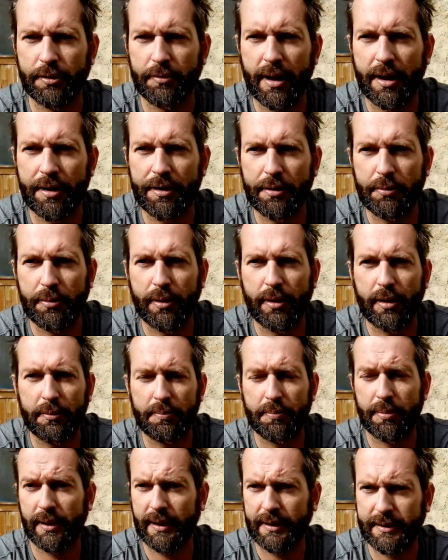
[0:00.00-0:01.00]
around the
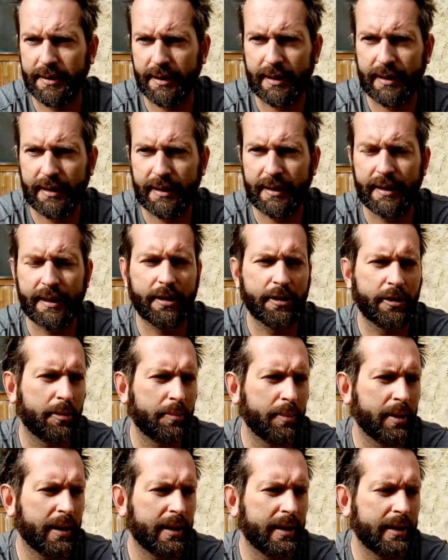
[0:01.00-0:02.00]
world, politically,
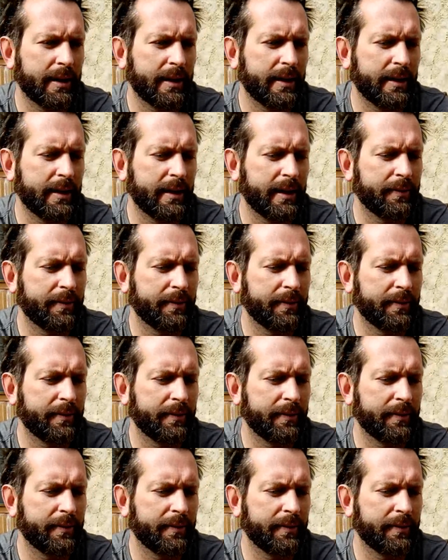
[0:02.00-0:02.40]
economically,